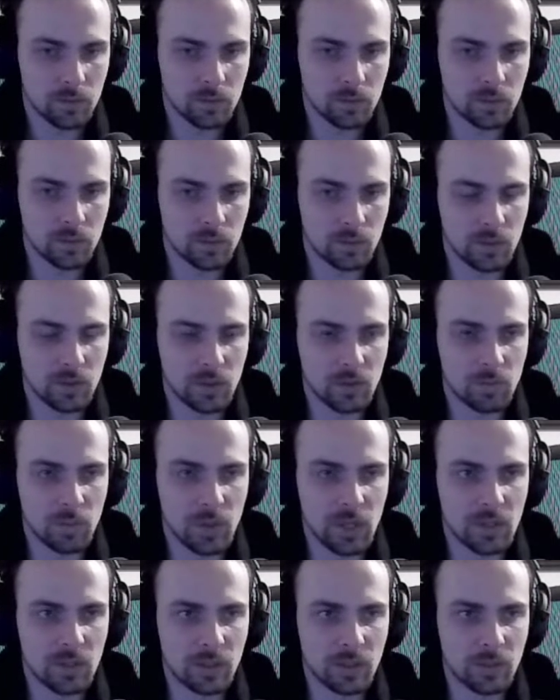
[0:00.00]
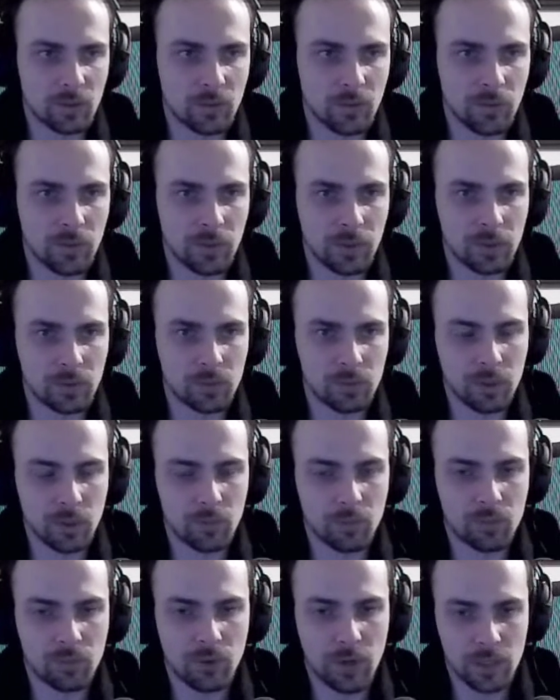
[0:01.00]
This is basically the theory
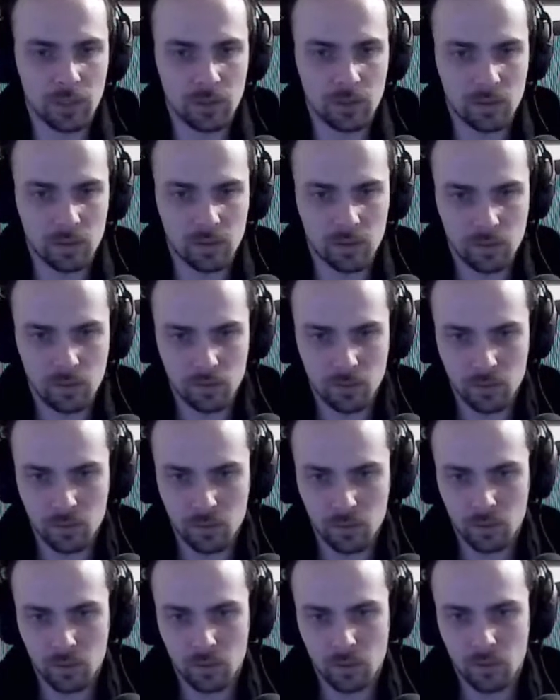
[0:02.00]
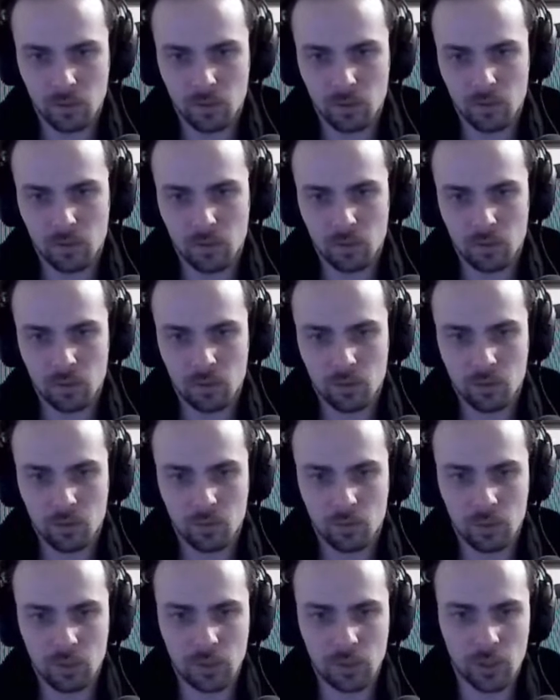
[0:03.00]
and practice.
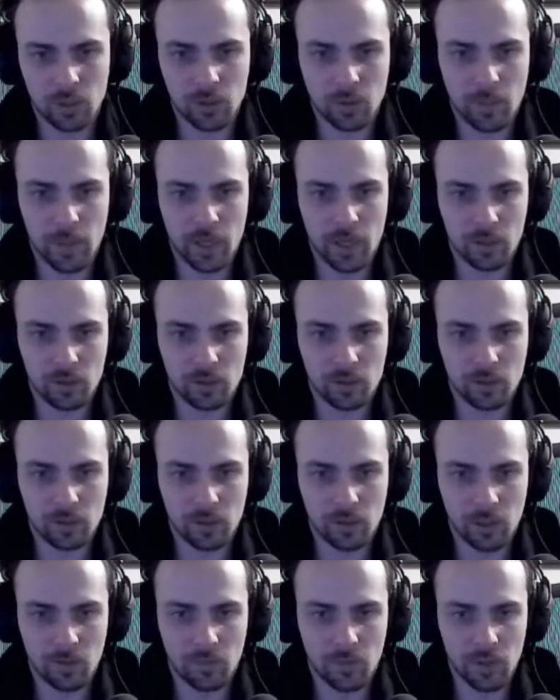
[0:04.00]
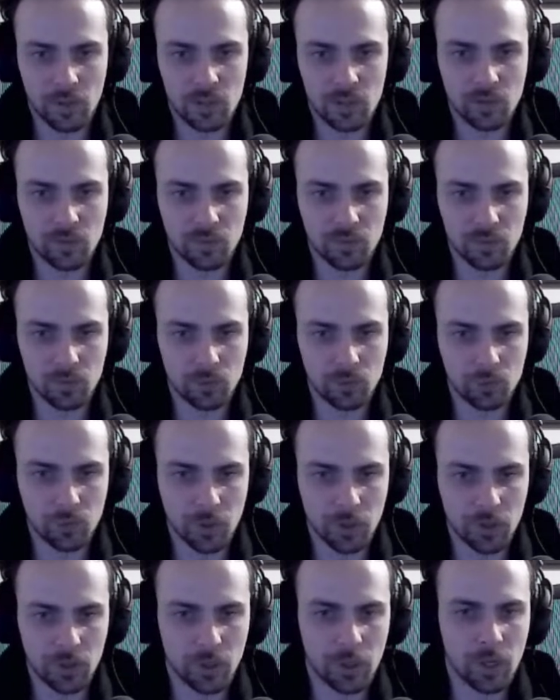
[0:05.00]
We talked about advancing through
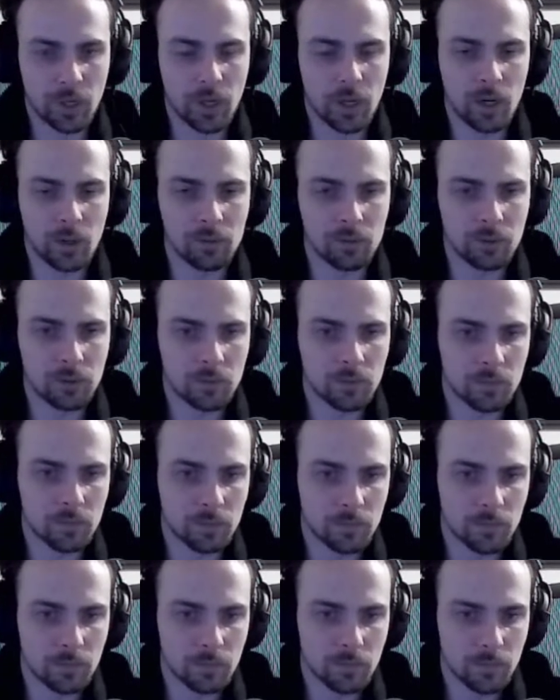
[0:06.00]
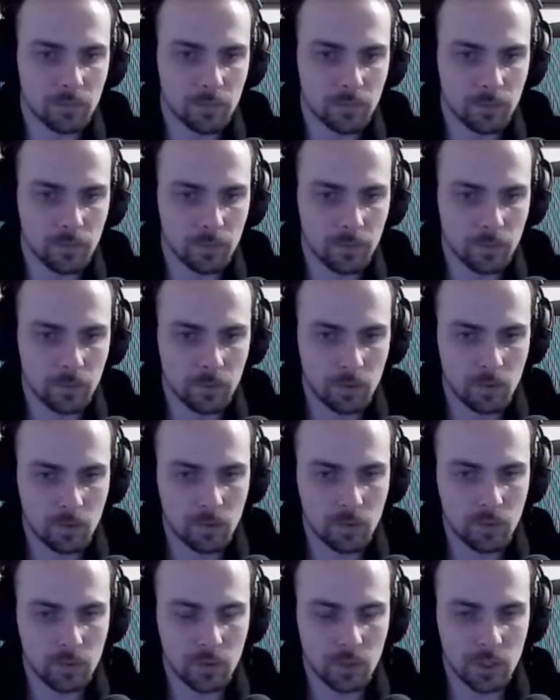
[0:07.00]
trial and error.
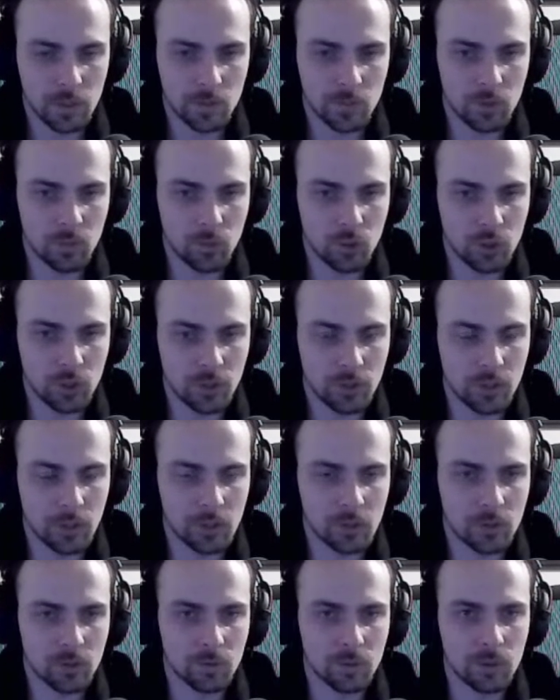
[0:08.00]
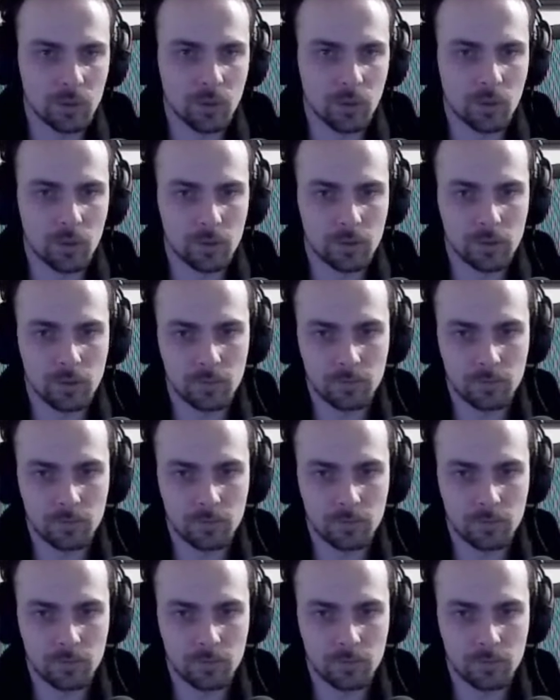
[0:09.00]
That's pretty much it. That's already a lot.